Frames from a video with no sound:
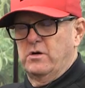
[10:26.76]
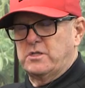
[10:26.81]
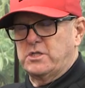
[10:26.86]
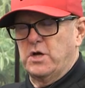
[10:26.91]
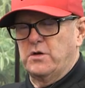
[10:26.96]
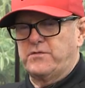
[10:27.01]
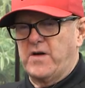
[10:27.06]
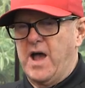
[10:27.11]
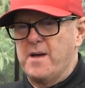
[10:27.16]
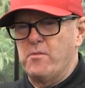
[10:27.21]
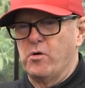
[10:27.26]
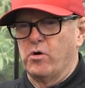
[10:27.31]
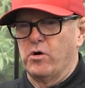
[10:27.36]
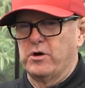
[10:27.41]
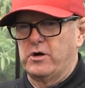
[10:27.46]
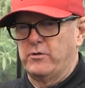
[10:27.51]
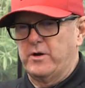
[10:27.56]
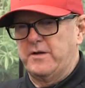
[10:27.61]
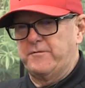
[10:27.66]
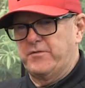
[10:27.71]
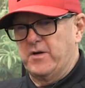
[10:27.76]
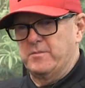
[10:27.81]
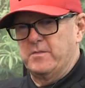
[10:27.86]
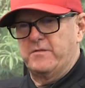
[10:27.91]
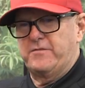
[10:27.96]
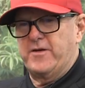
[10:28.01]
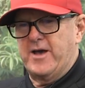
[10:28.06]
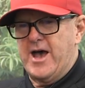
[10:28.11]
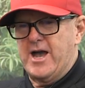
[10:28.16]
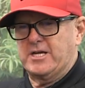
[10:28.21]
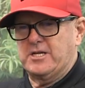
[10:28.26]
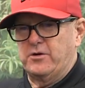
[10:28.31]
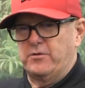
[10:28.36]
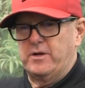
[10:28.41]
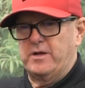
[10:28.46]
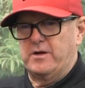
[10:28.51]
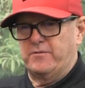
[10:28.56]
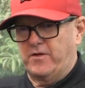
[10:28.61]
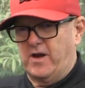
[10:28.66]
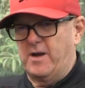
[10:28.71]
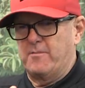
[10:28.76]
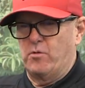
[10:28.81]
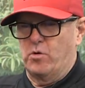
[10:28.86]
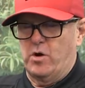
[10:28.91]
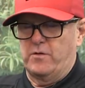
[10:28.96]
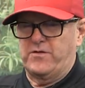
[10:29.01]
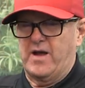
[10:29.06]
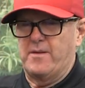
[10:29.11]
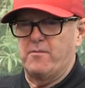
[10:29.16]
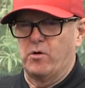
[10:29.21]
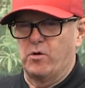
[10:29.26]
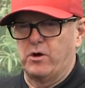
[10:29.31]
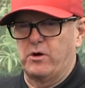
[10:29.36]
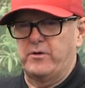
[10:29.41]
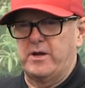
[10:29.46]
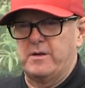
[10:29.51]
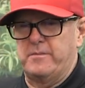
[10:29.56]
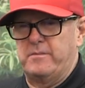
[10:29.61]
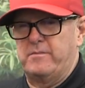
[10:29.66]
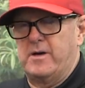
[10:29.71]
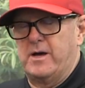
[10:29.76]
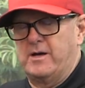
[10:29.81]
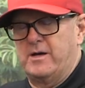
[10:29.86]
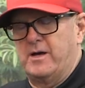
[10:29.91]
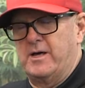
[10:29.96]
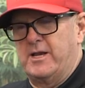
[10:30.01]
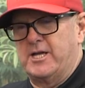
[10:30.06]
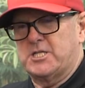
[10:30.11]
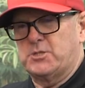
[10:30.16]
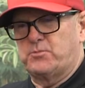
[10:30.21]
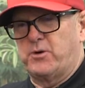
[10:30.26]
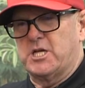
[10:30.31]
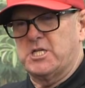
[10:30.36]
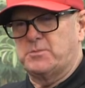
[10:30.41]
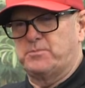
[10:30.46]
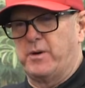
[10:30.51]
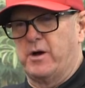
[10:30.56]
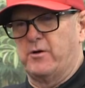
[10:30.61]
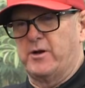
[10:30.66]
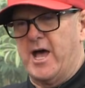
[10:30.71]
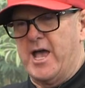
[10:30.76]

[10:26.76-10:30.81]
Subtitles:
if I'm ordering from the factory, if I'm ordering an Express boat,